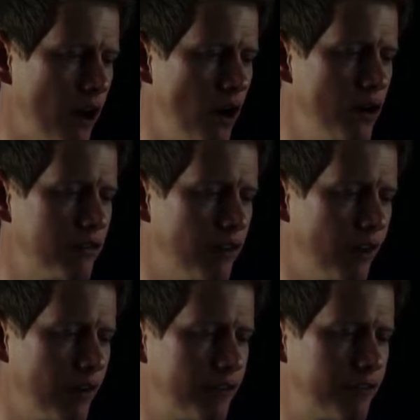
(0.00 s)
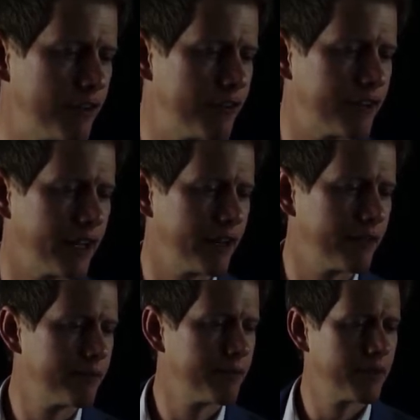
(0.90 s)
over 15.
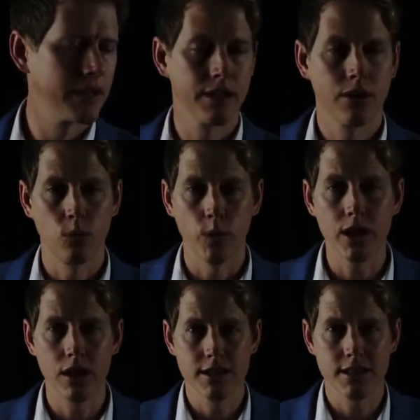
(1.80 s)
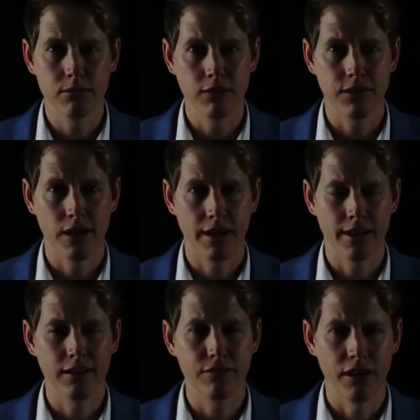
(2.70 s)
We can't simplify it
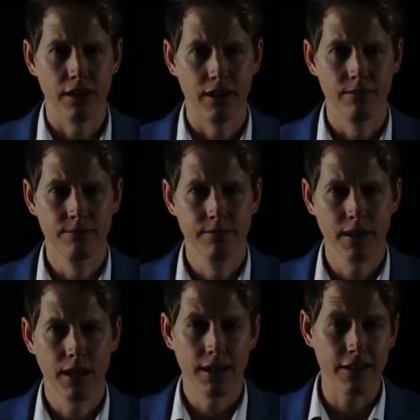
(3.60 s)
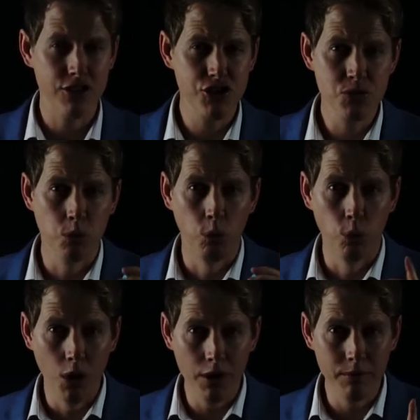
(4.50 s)
any further. Now there's just
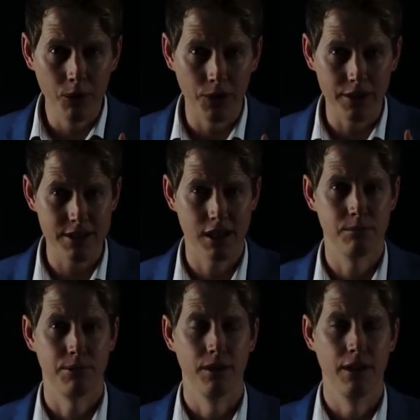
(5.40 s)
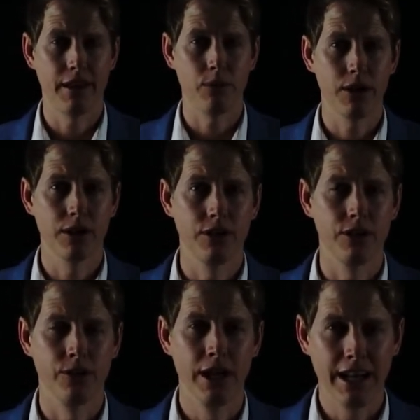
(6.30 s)
one more example that we're going to
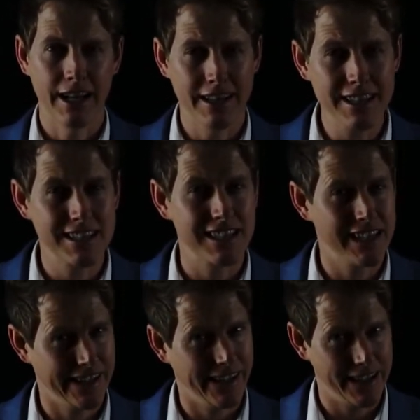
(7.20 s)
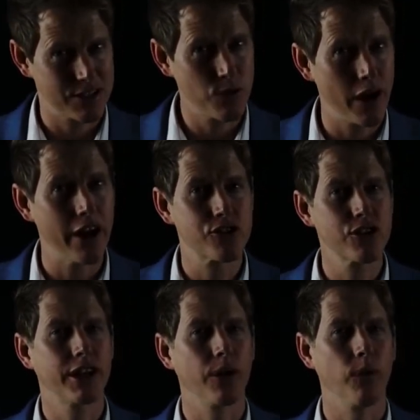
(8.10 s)
do, and this is quite a
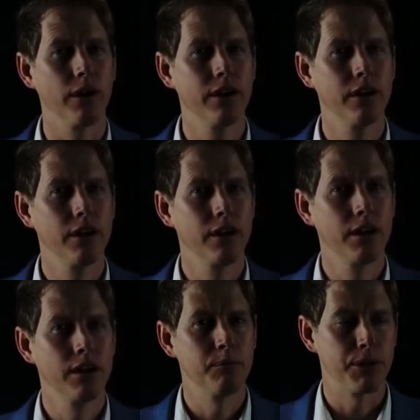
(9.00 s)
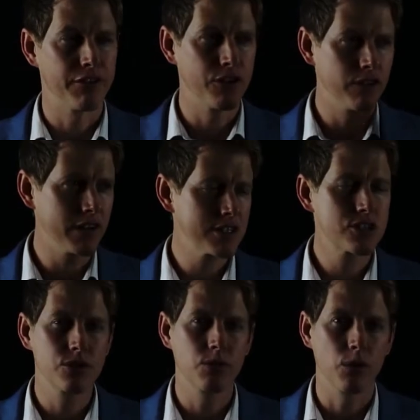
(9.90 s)
tricky one, but if you've
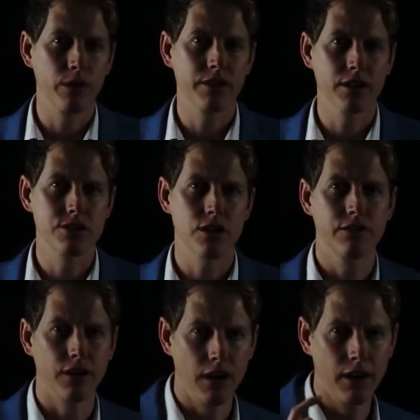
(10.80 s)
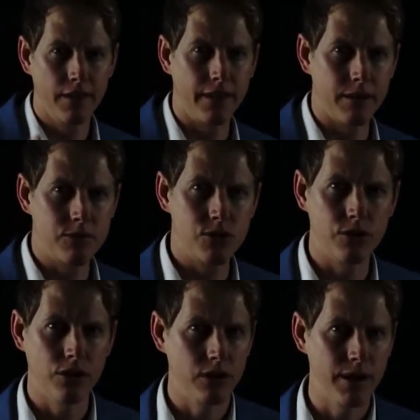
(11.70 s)
understood what we've done so far, then I'm
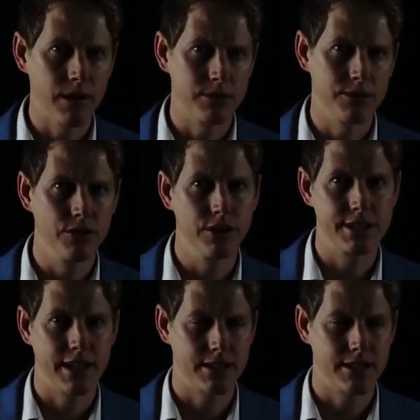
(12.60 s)
sure you're going to be able to do this